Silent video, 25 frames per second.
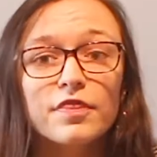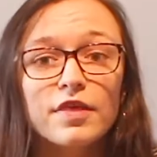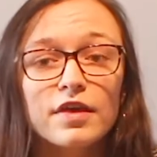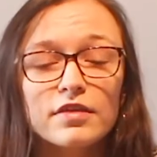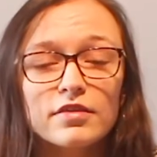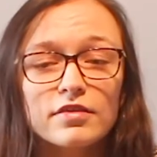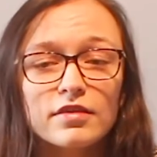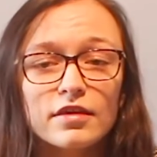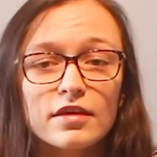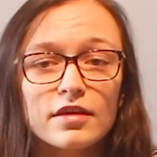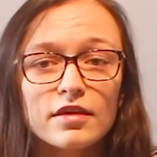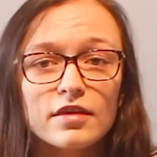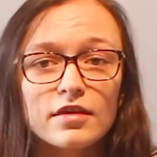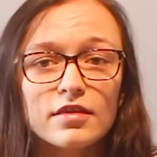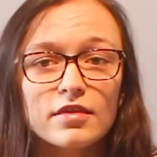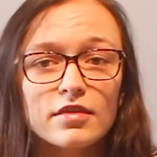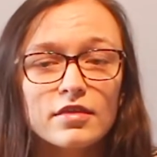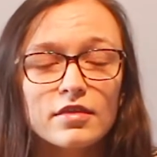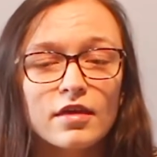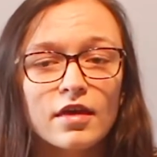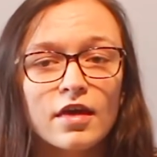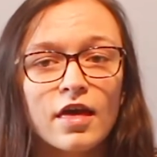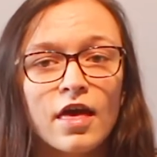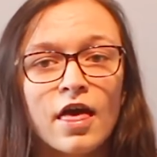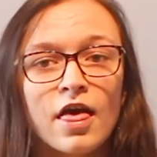This
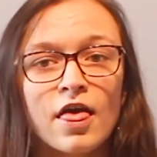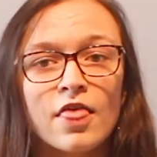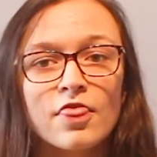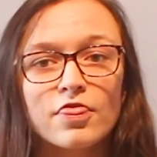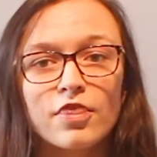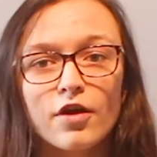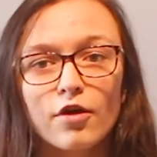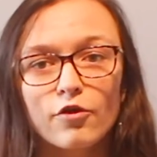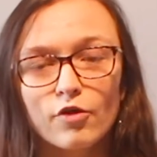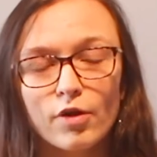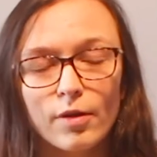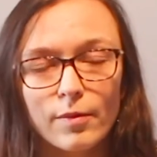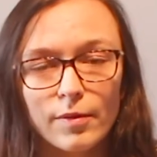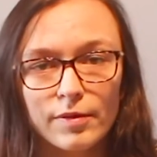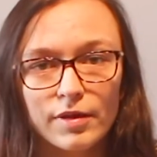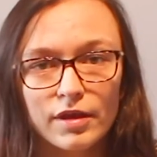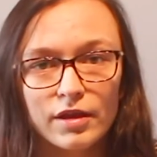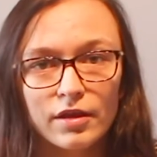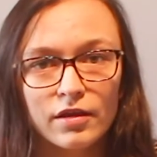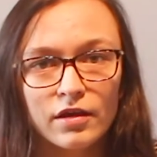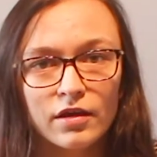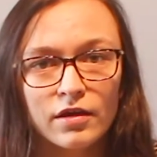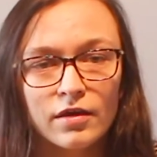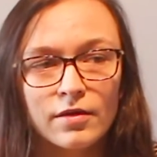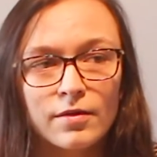is the
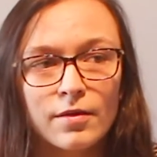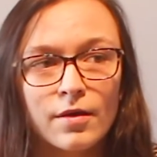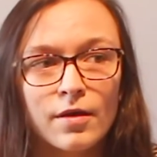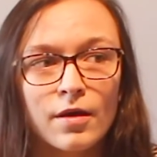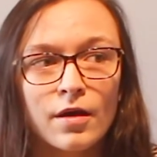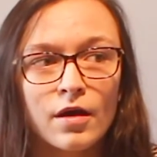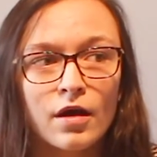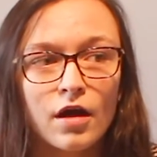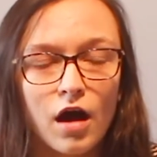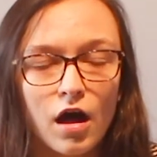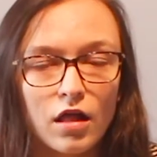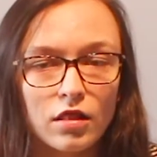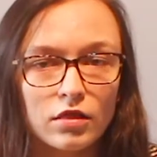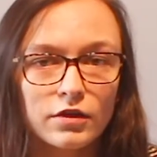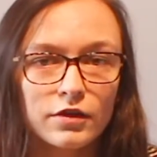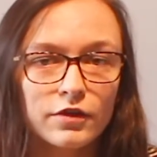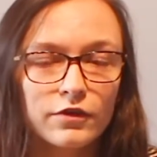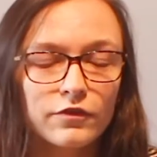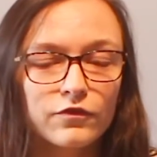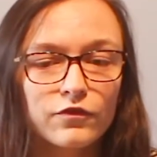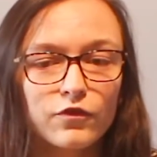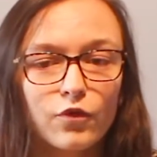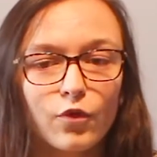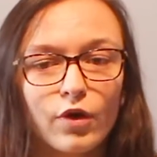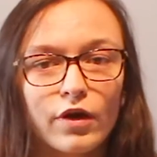ribbon
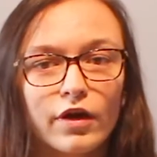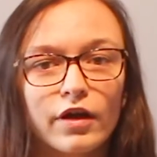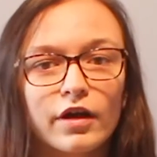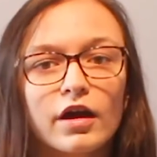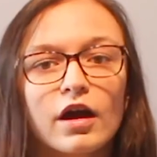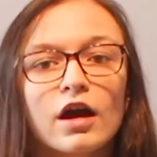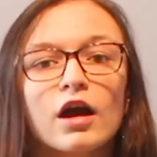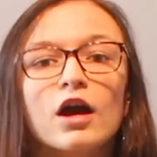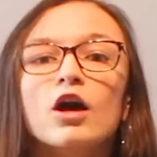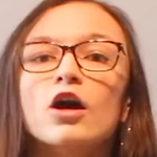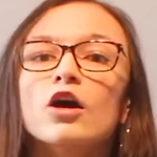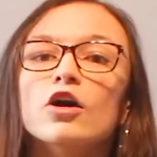color for